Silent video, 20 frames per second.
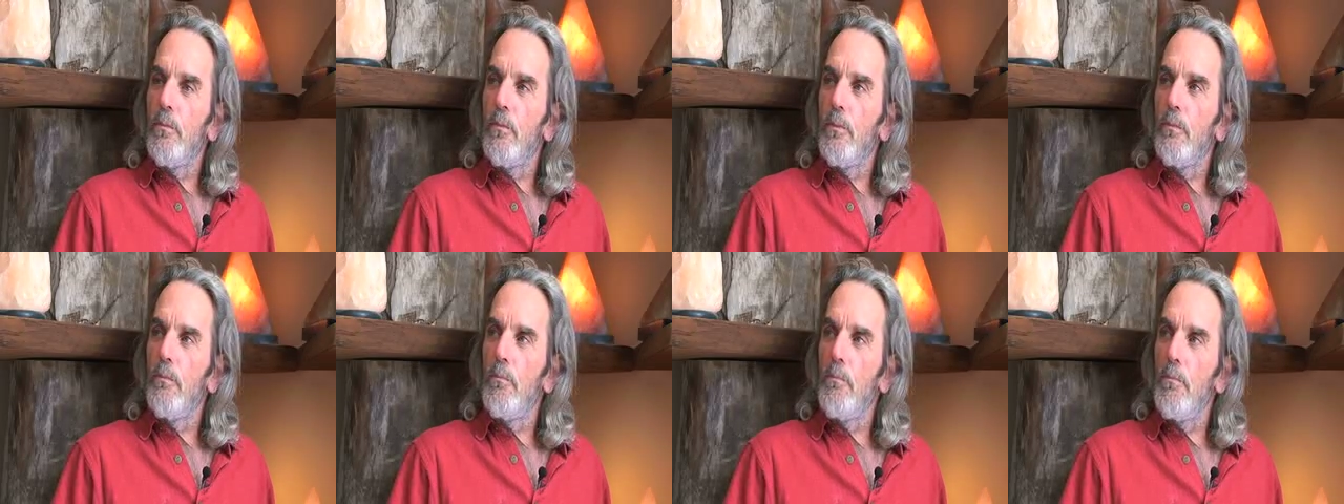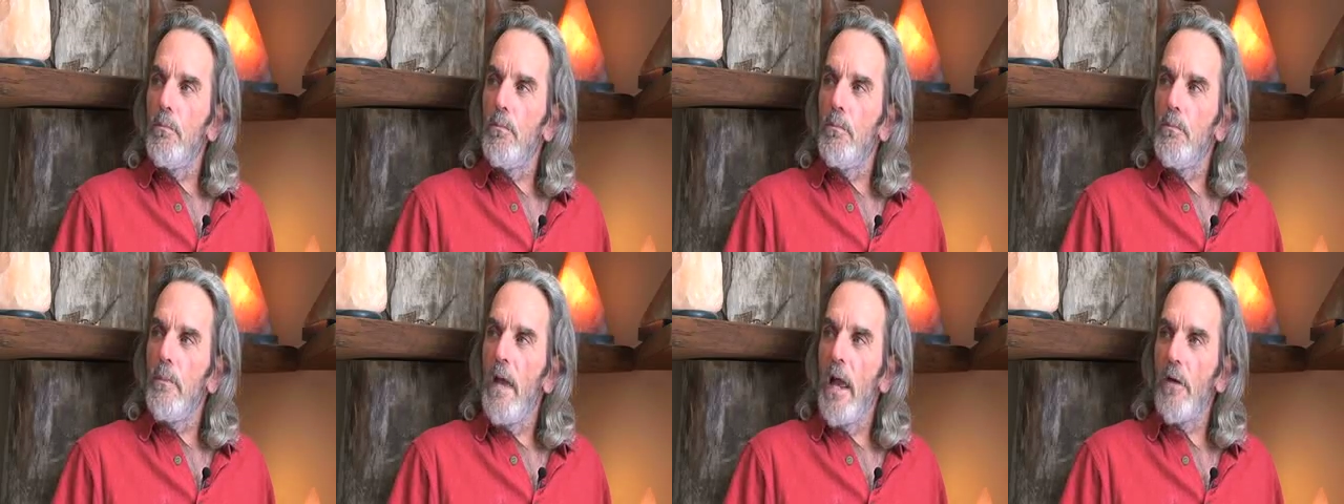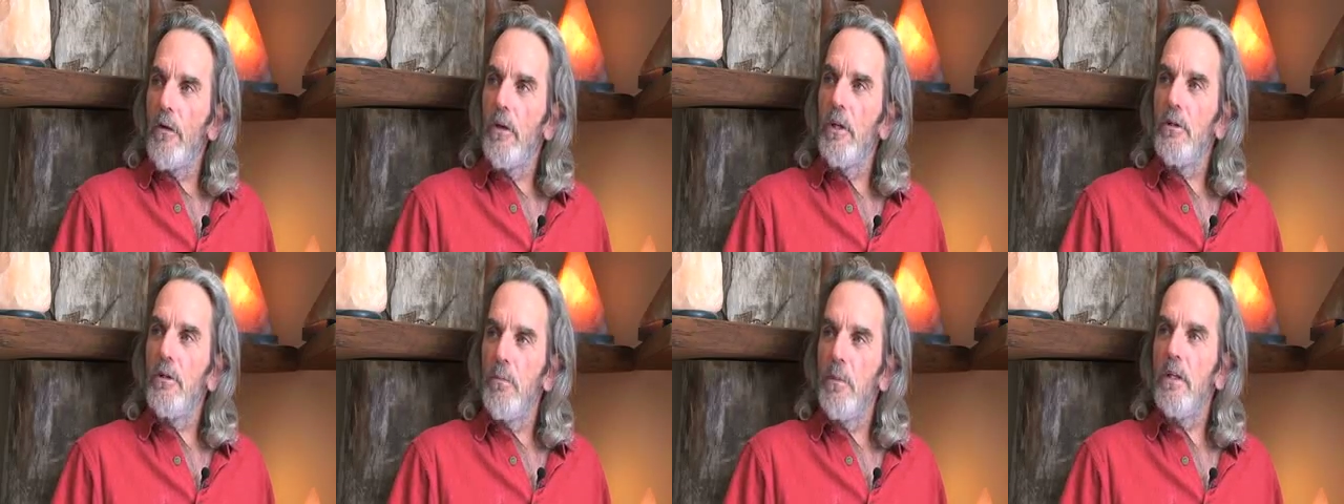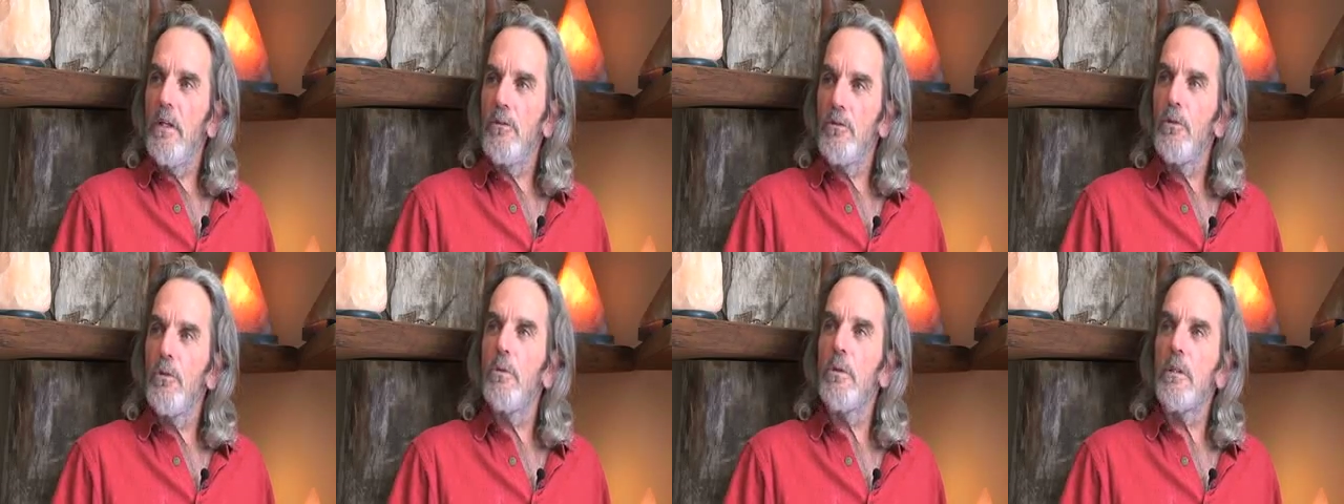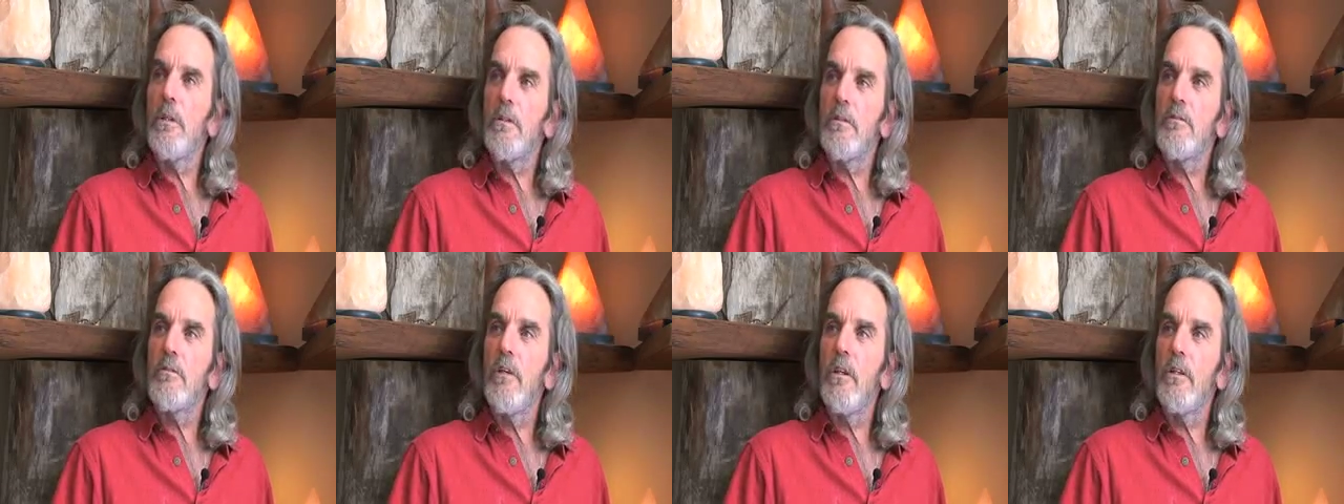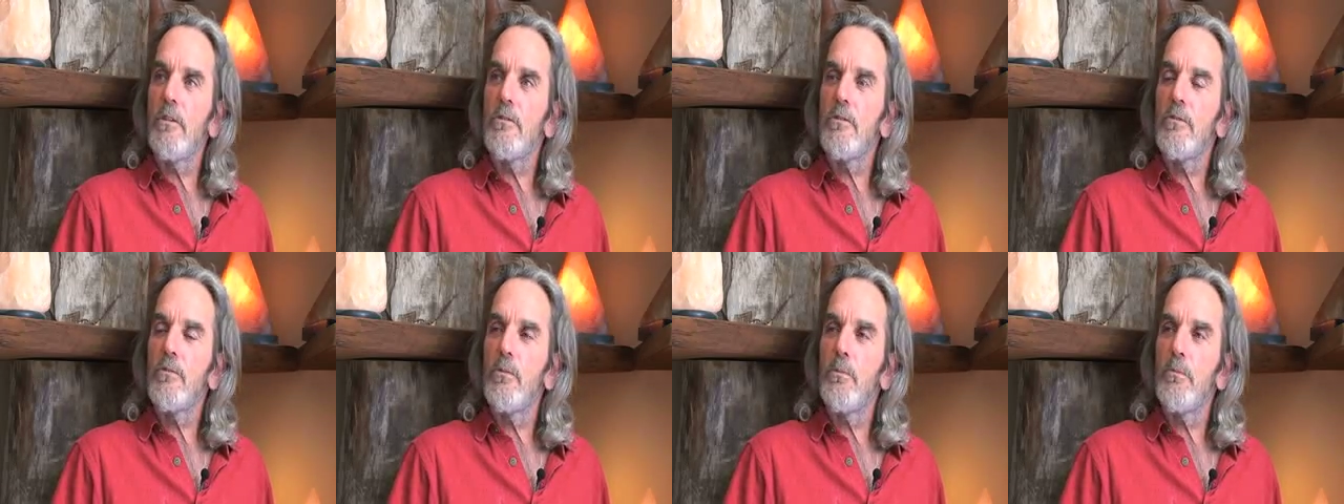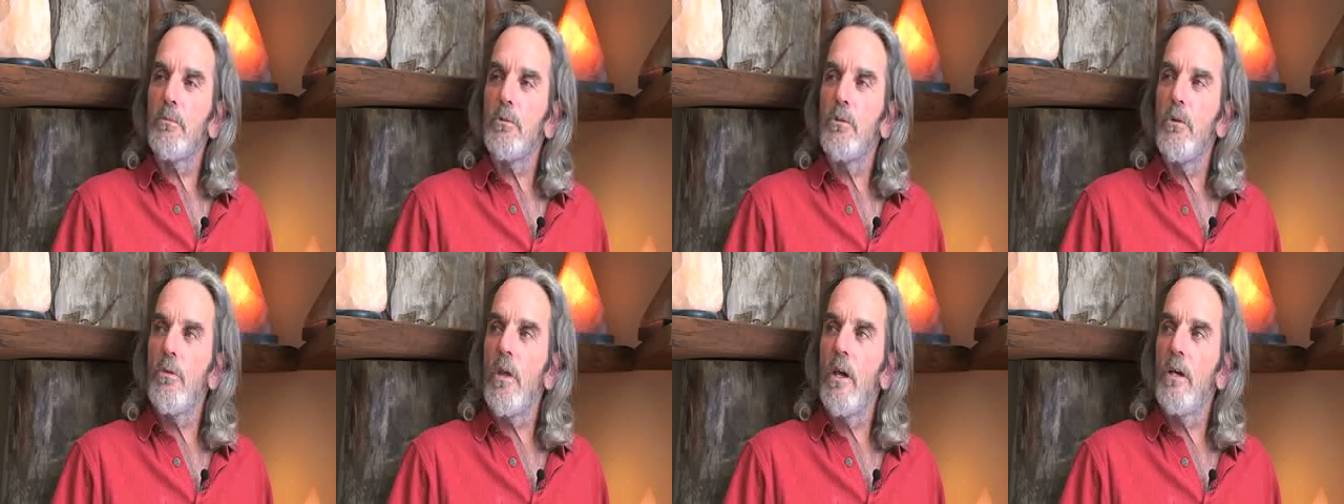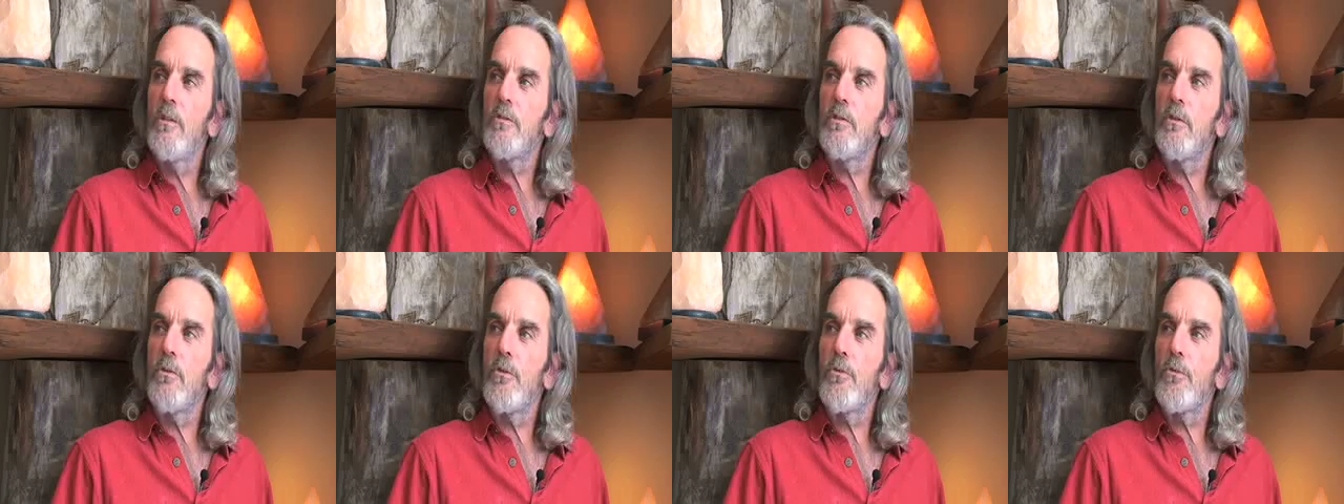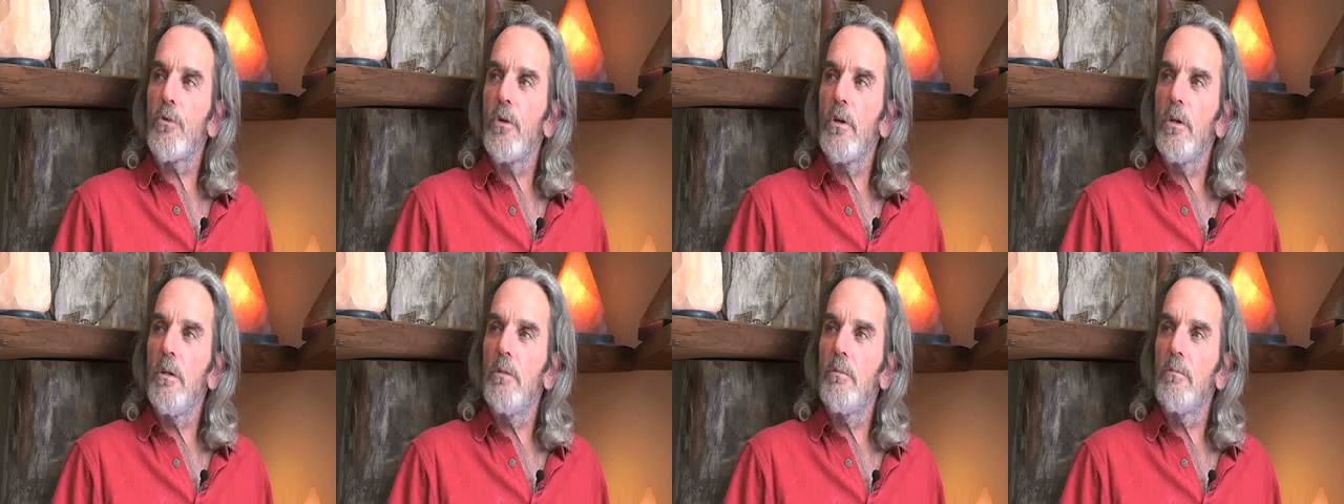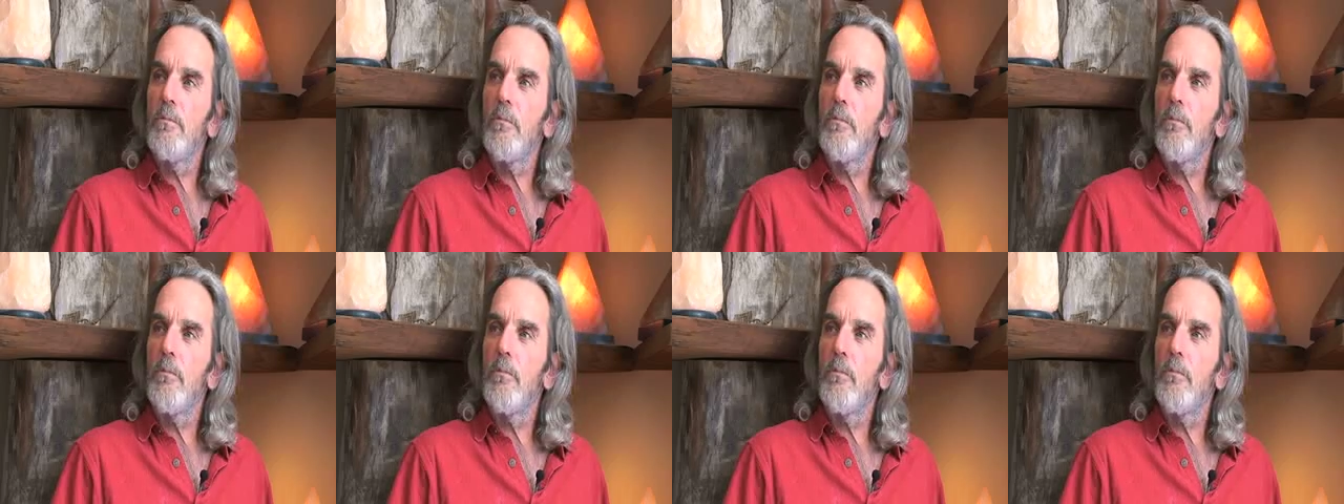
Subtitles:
married me to it in a sense, from 2003,